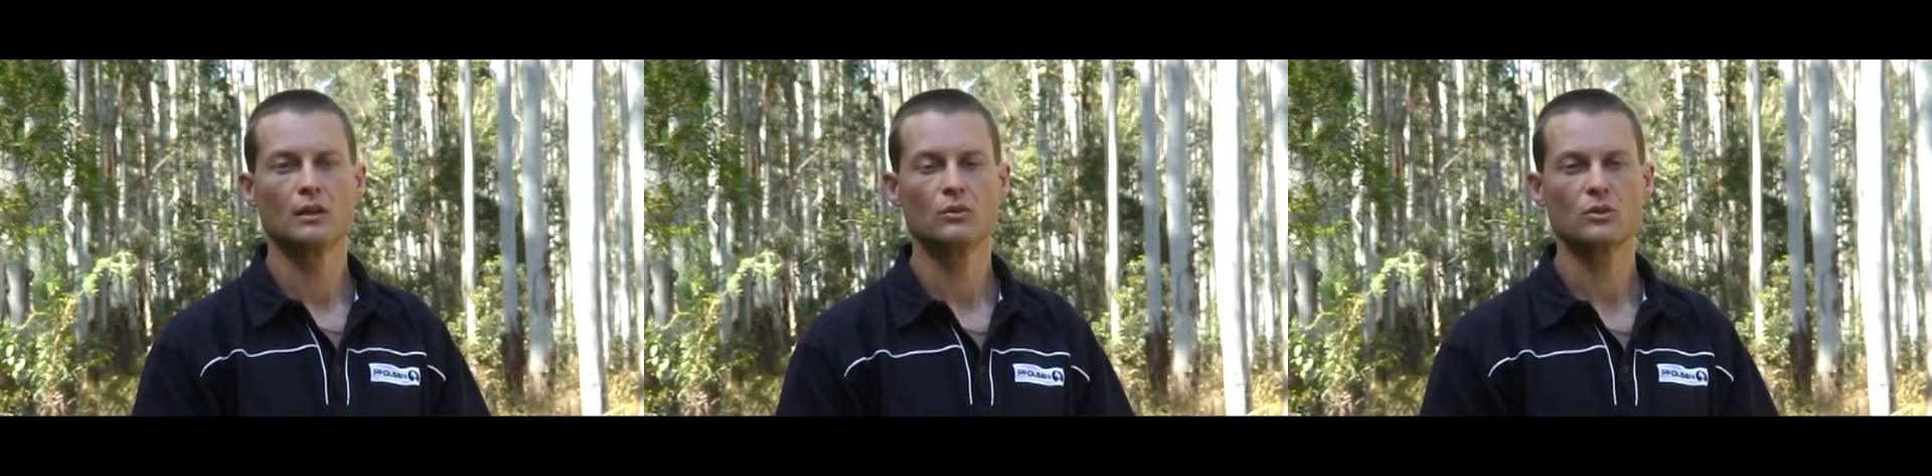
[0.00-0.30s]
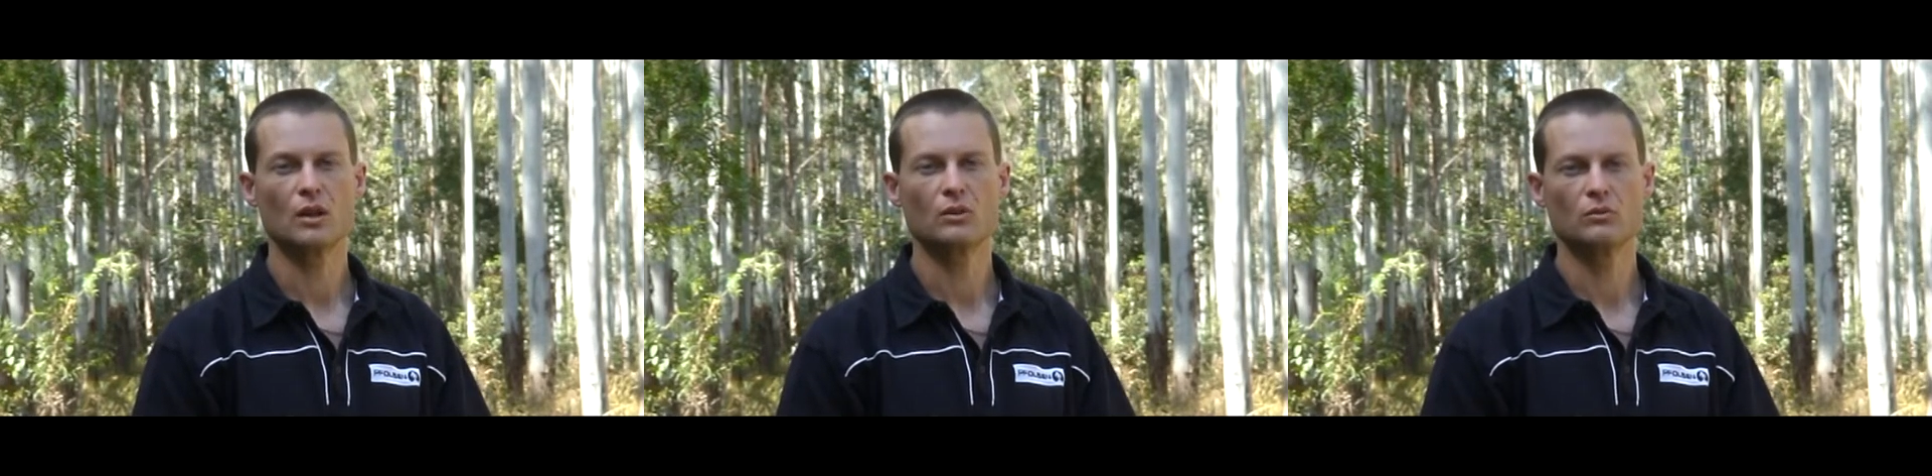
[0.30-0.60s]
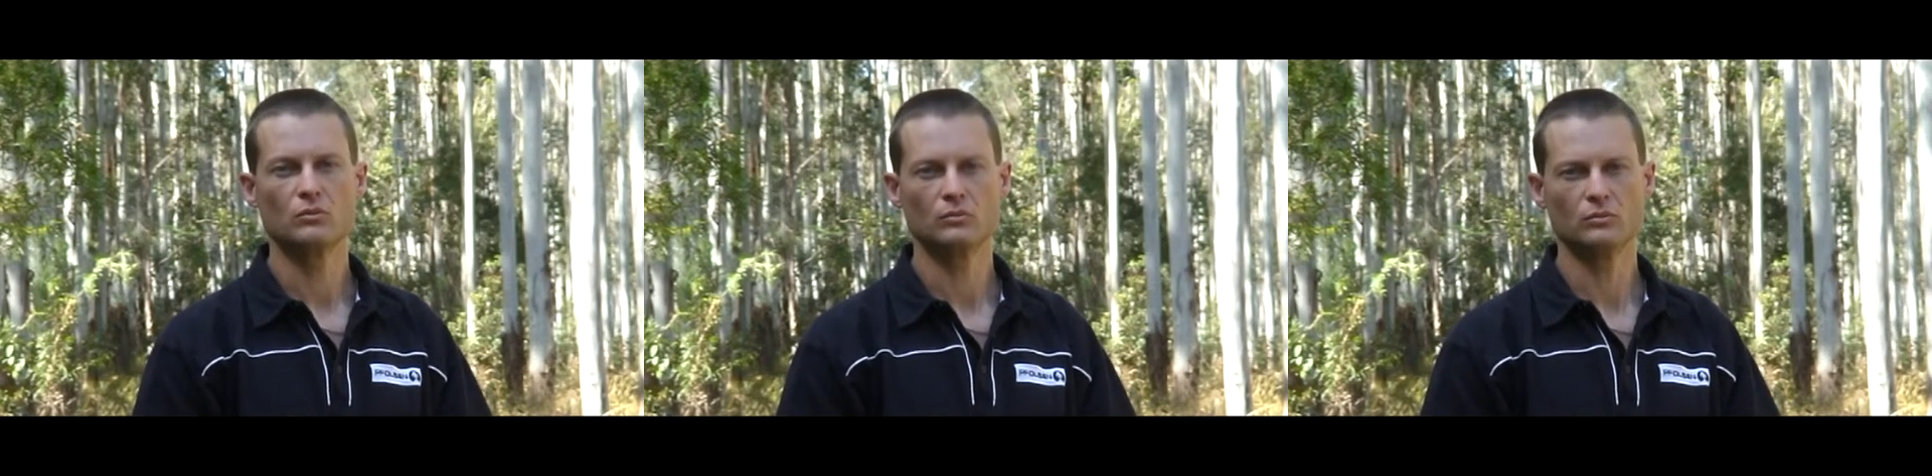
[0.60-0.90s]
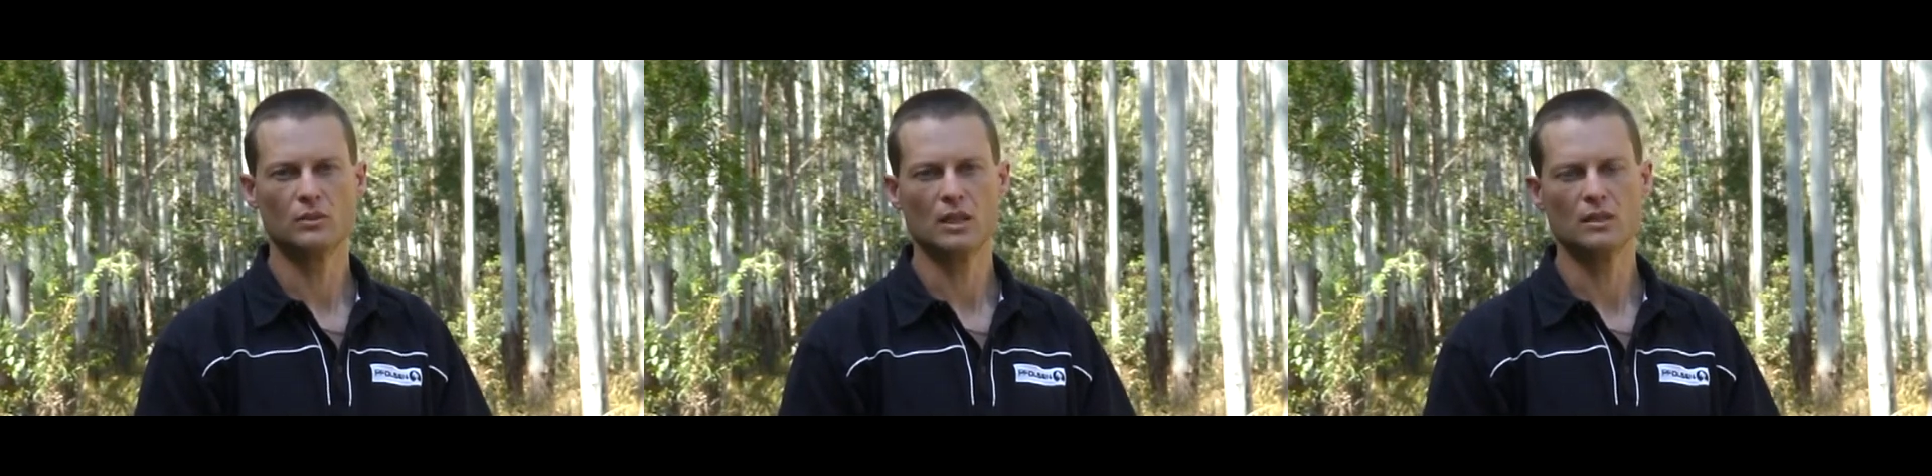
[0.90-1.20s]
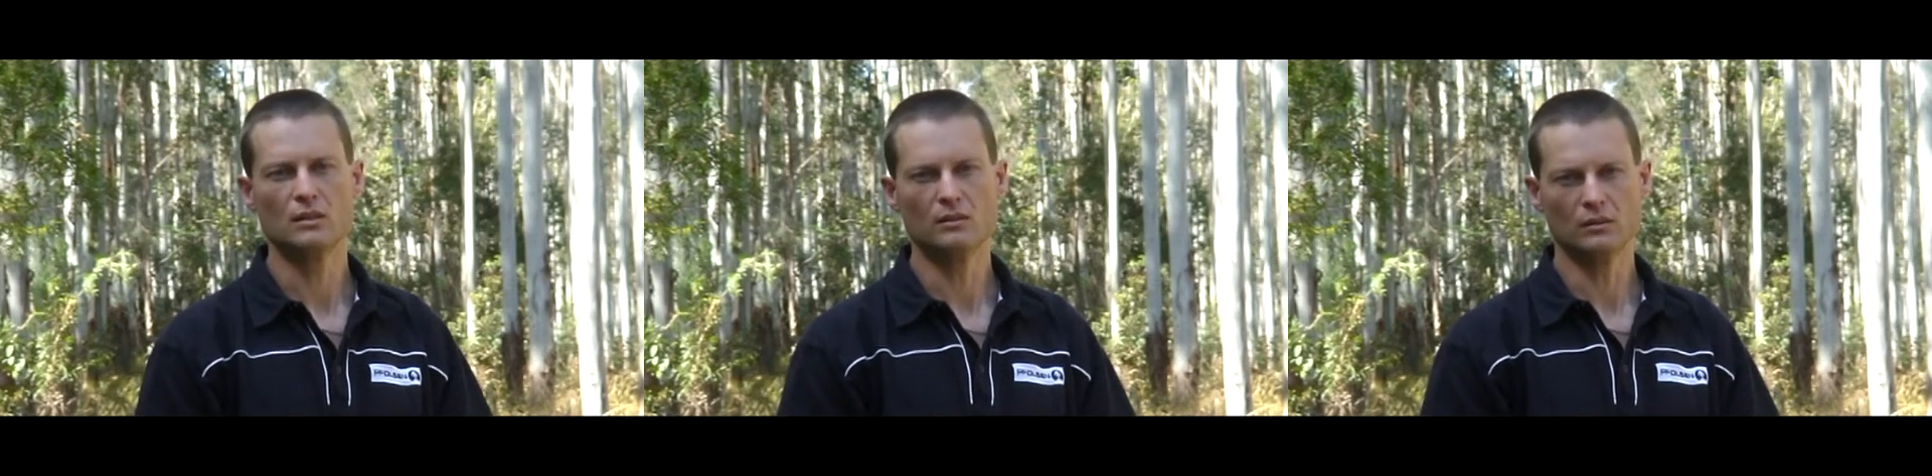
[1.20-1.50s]
It also
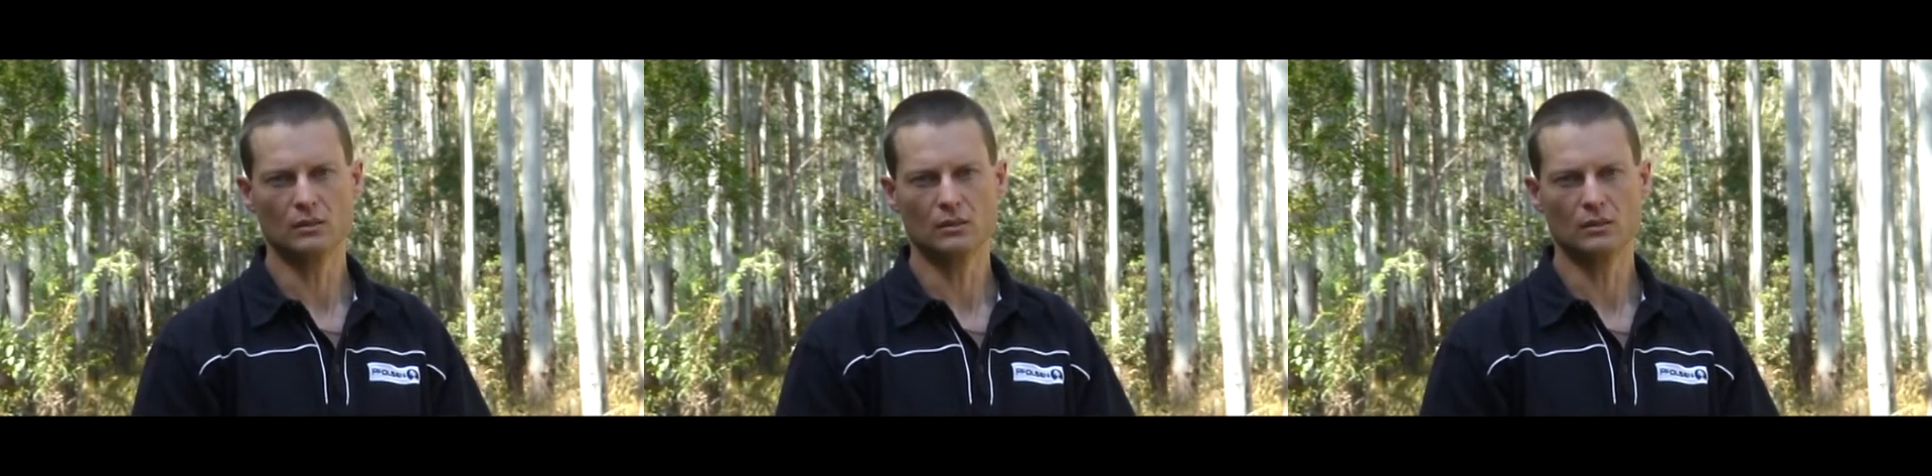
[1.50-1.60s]
did